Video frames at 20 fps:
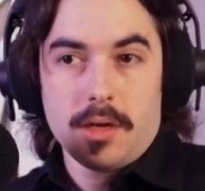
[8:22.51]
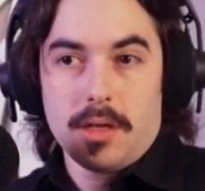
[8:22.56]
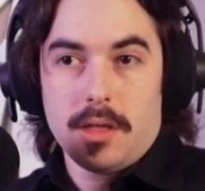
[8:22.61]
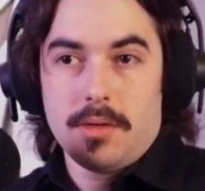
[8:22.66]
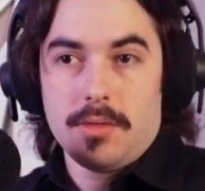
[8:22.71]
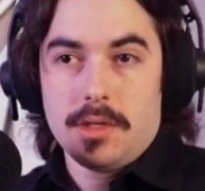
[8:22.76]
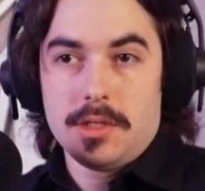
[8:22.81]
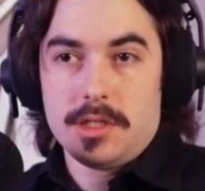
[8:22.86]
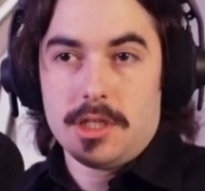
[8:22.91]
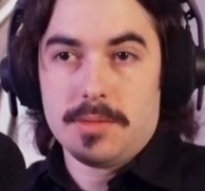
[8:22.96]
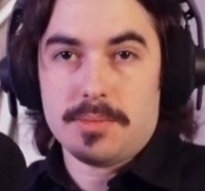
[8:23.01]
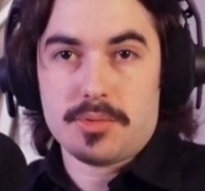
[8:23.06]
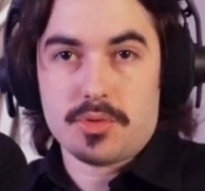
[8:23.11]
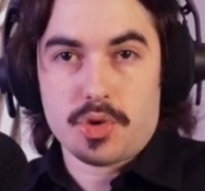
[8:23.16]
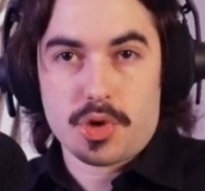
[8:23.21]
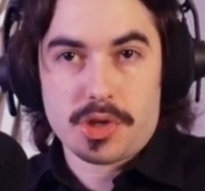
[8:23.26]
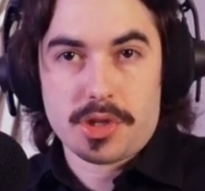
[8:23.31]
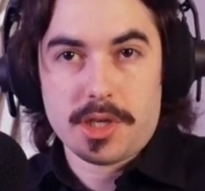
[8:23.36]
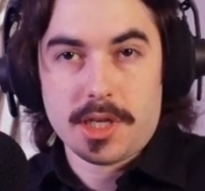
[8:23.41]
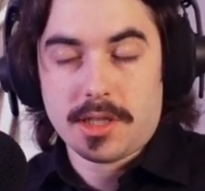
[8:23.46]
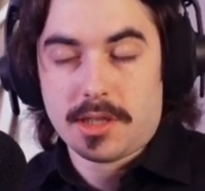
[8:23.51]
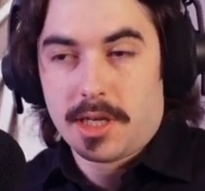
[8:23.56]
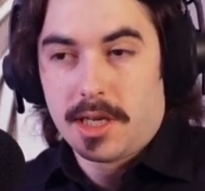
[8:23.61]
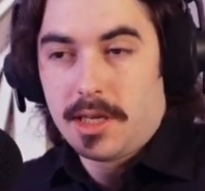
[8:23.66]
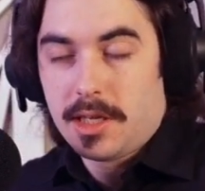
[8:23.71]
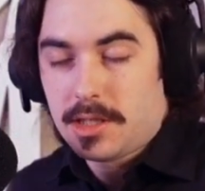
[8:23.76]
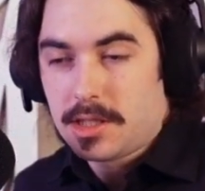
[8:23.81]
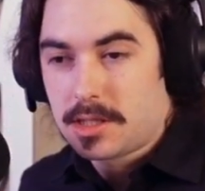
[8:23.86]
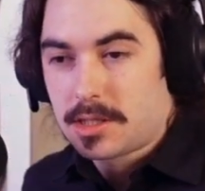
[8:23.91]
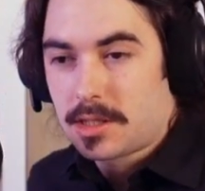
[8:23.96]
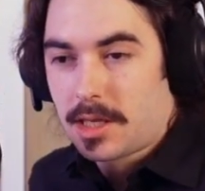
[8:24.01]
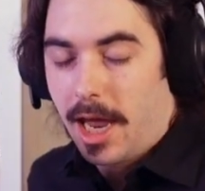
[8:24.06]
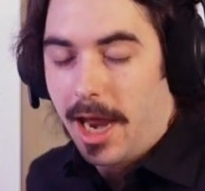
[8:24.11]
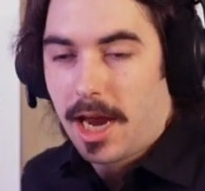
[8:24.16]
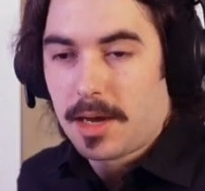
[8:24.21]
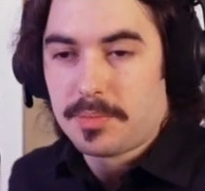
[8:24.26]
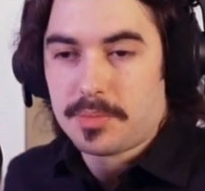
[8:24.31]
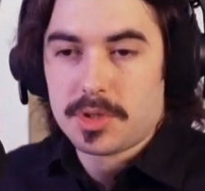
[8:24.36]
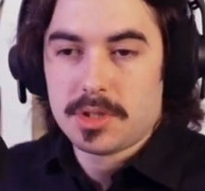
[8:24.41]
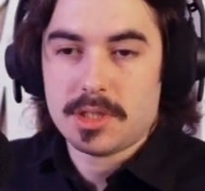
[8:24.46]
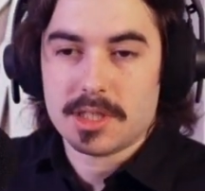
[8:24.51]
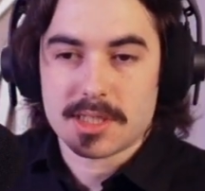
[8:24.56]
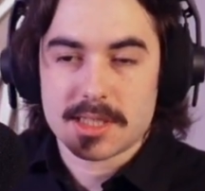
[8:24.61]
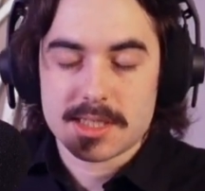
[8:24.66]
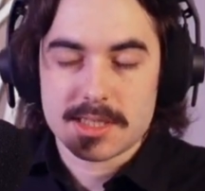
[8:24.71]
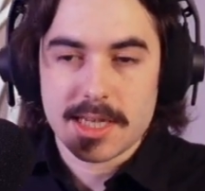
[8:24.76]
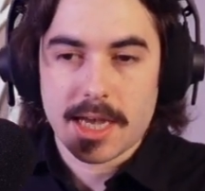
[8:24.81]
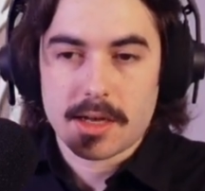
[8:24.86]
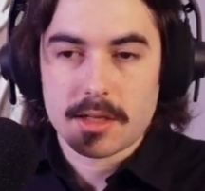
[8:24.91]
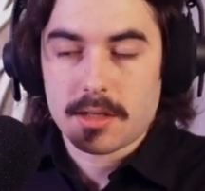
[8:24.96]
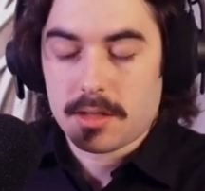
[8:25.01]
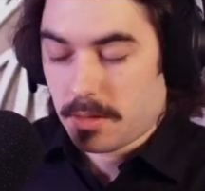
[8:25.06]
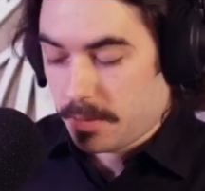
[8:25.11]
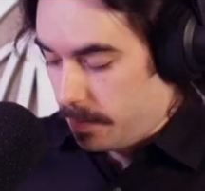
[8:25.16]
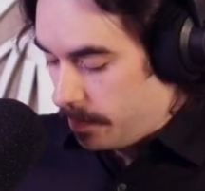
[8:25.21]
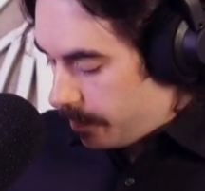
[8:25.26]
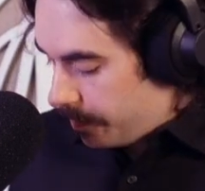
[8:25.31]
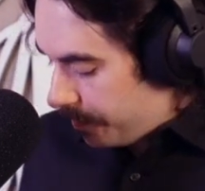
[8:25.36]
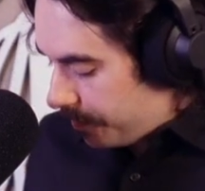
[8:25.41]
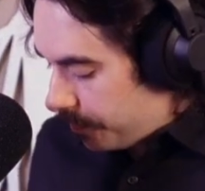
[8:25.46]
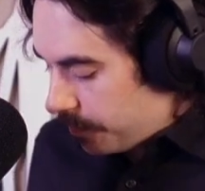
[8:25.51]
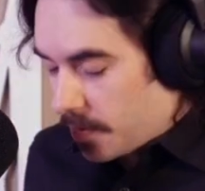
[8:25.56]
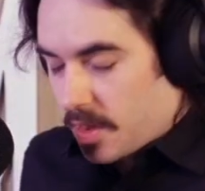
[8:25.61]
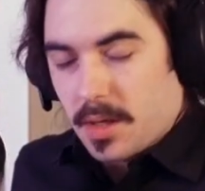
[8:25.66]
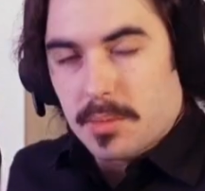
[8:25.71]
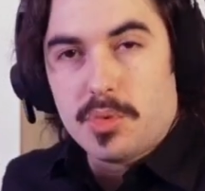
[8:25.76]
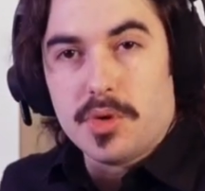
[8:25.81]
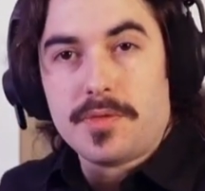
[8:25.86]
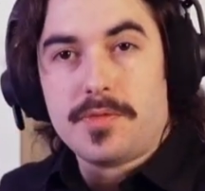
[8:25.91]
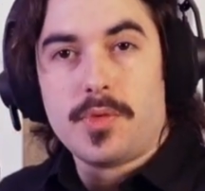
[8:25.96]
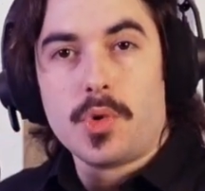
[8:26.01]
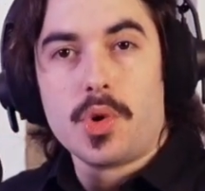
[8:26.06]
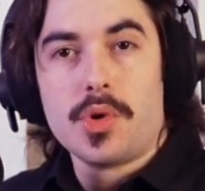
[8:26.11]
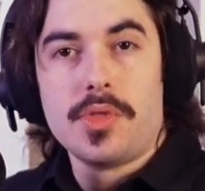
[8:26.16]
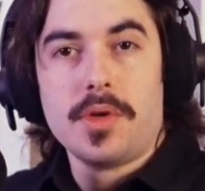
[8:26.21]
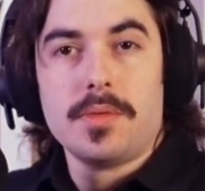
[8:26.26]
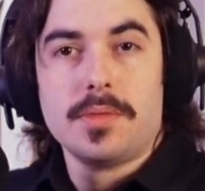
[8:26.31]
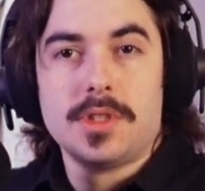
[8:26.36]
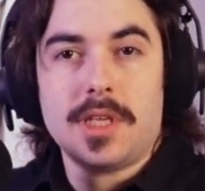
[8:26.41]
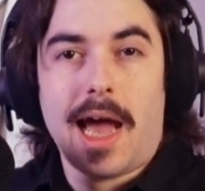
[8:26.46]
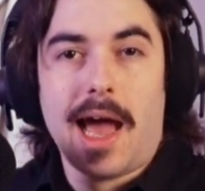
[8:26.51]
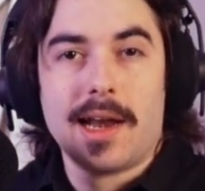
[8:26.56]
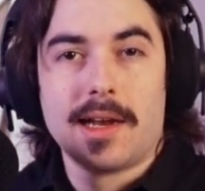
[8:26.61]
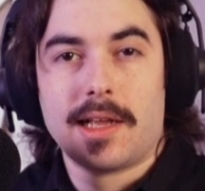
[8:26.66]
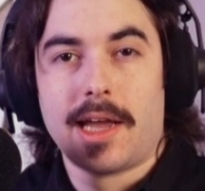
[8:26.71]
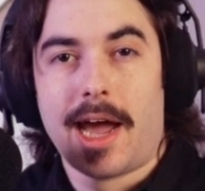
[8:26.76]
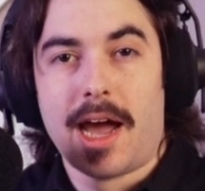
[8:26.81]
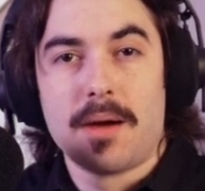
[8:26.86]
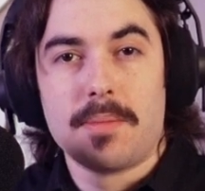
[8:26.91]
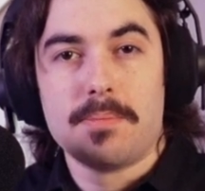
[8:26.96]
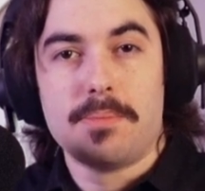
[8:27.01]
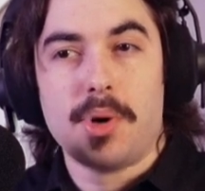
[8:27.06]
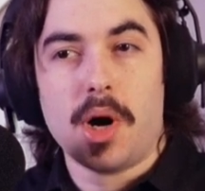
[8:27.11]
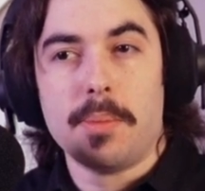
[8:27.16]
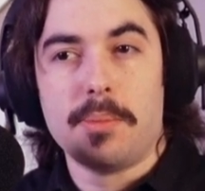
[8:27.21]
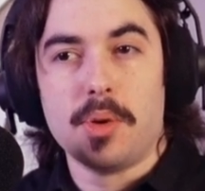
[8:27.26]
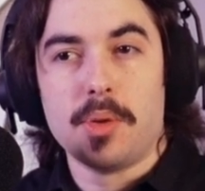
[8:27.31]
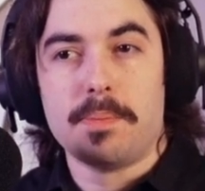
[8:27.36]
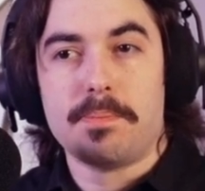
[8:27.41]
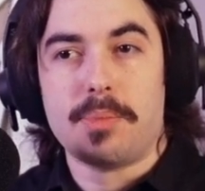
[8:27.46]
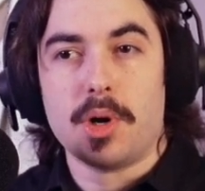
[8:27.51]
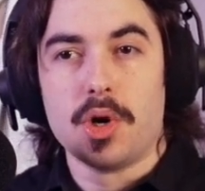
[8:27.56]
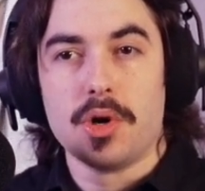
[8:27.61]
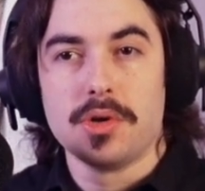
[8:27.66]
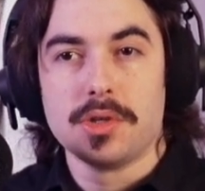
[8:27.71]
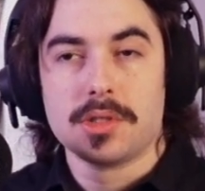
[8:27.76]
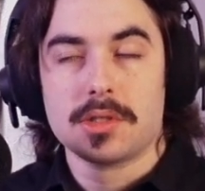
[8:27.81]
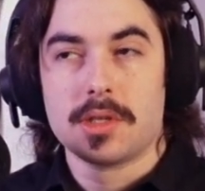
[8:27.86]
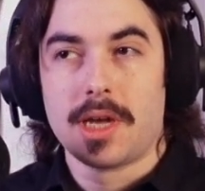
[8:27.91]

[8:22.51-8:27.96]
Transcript: Is he brilliant that he just happened to sell before the .com bubble burst?